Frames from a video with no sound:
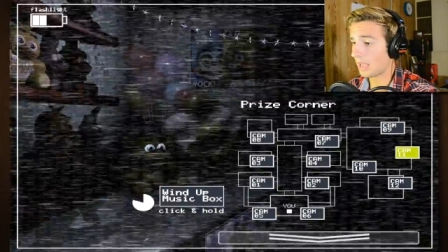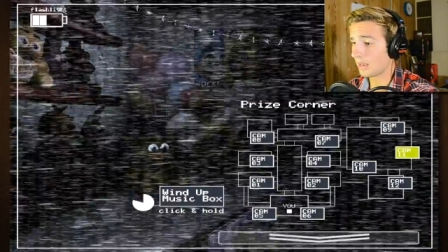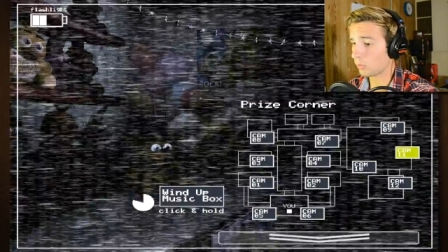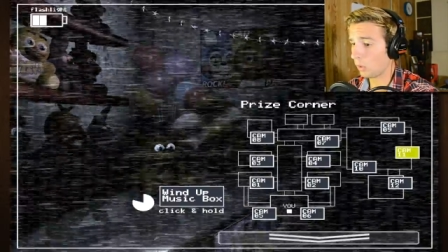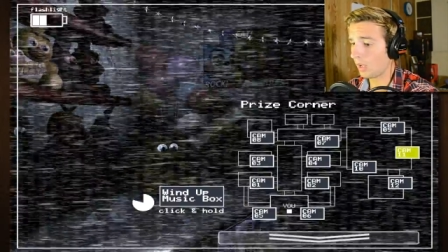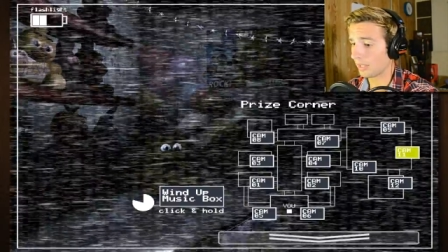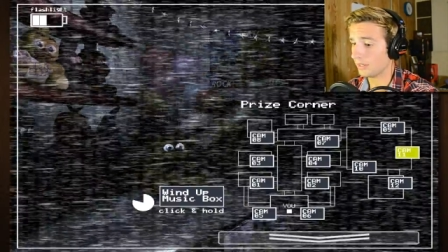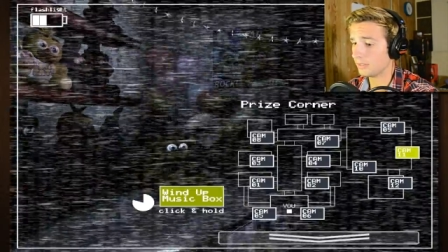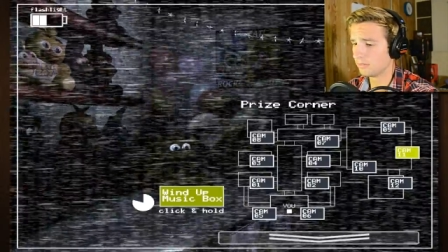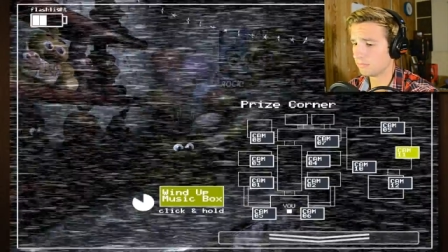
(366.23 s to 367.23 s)
night
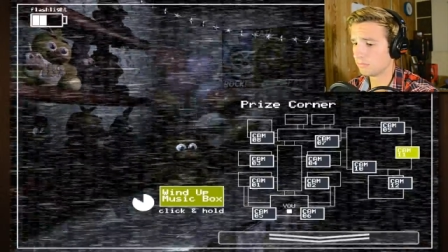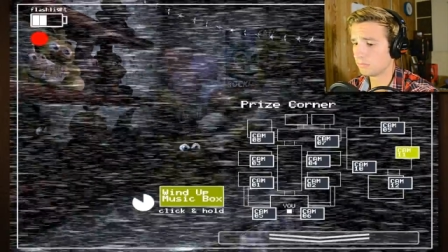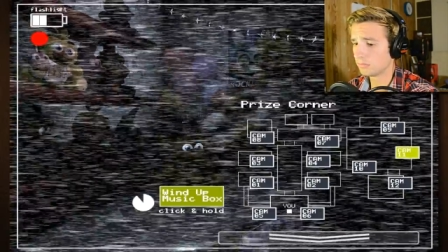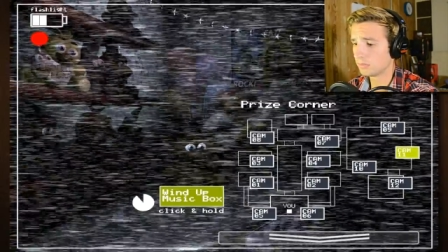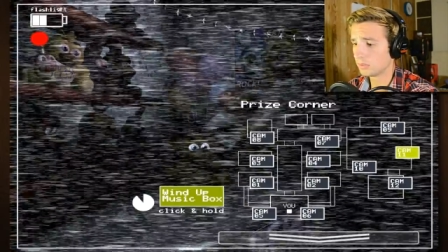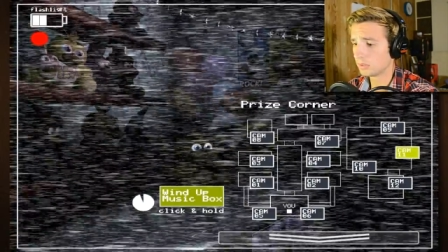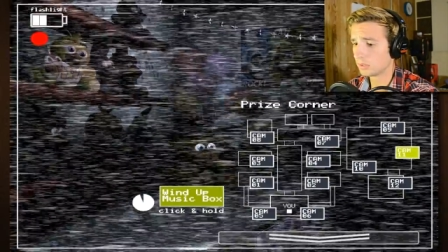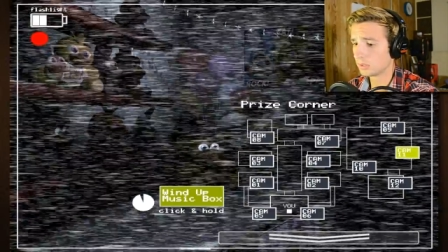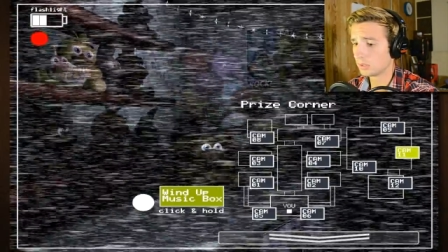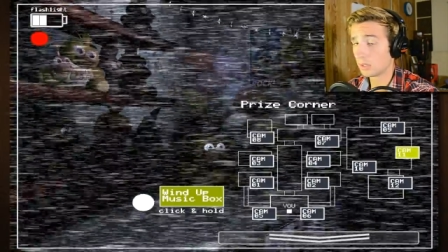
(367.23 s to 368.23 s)
one.
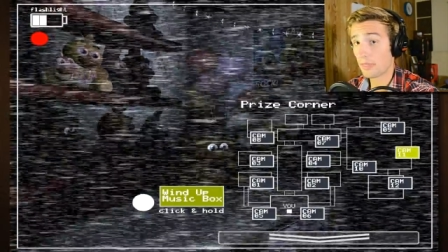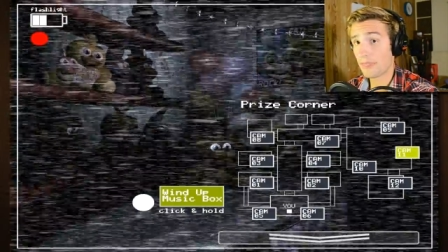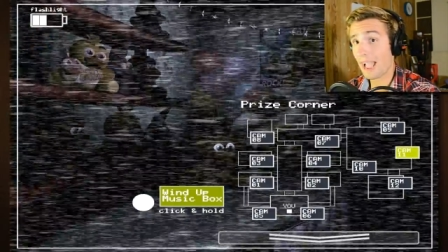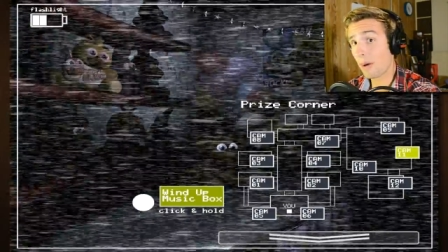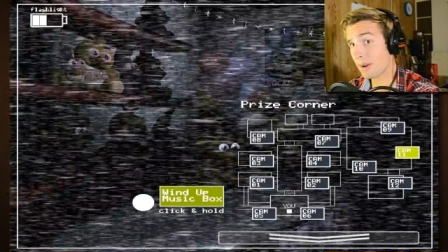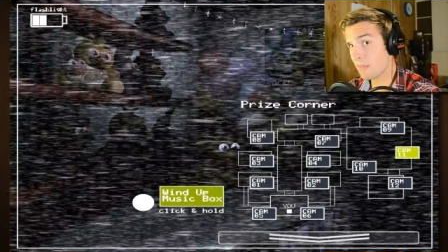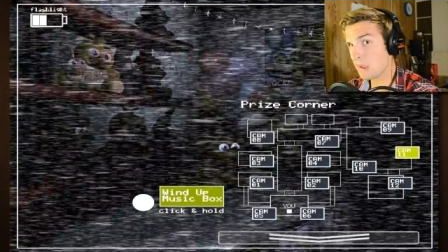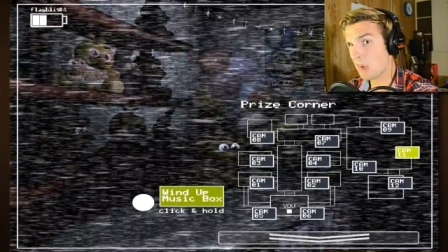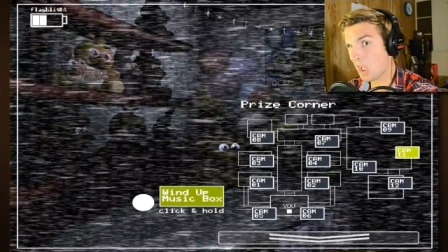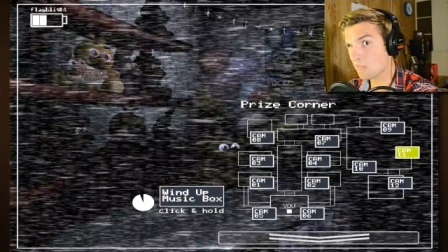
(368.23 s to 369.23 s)
That would
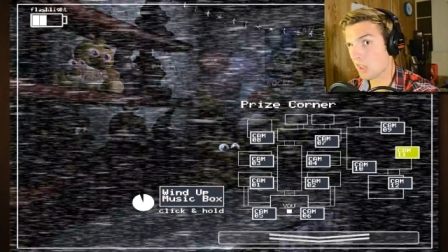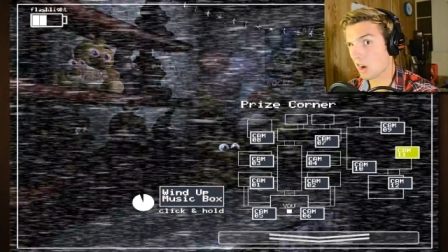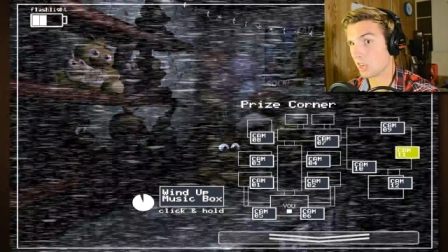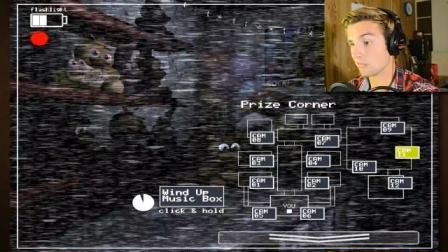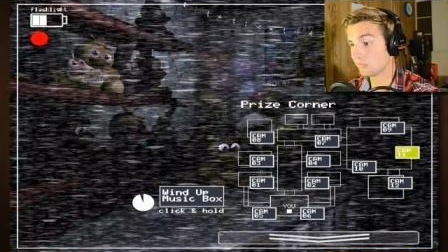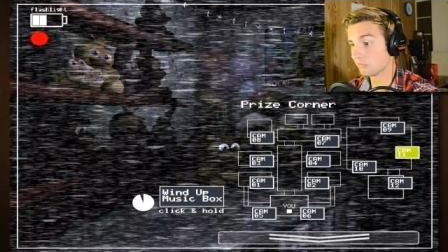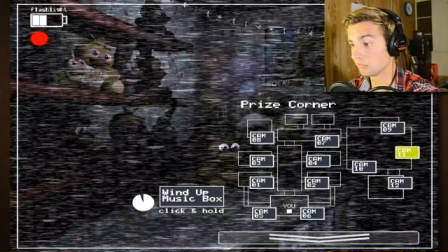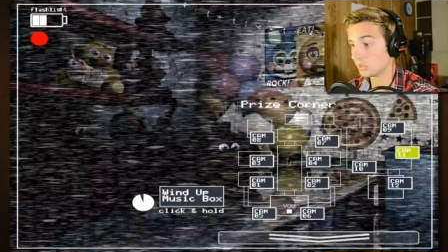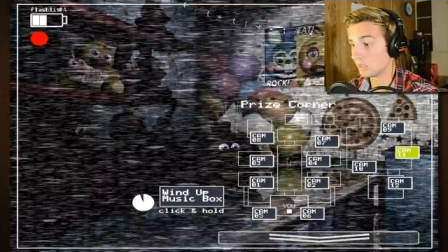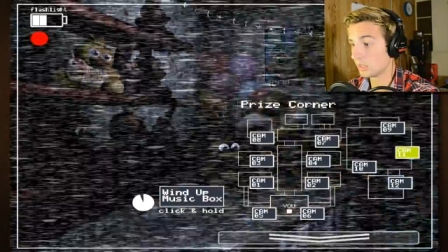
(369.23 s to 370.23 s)
be mind-blowing.
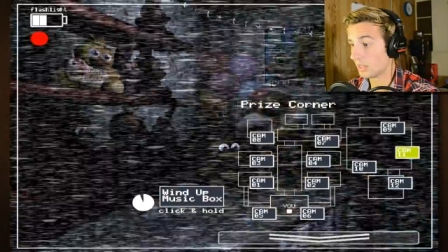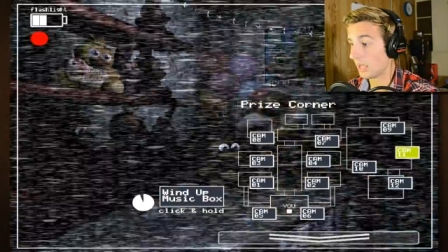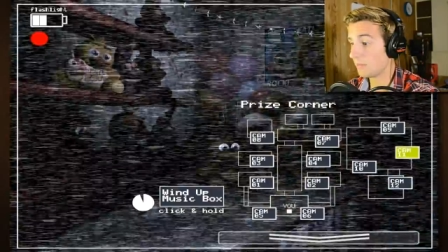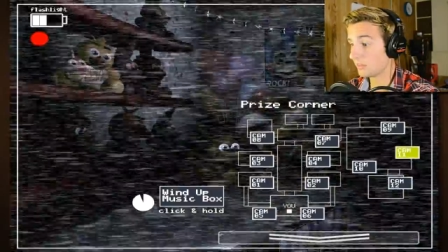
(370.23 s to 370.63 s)
That'd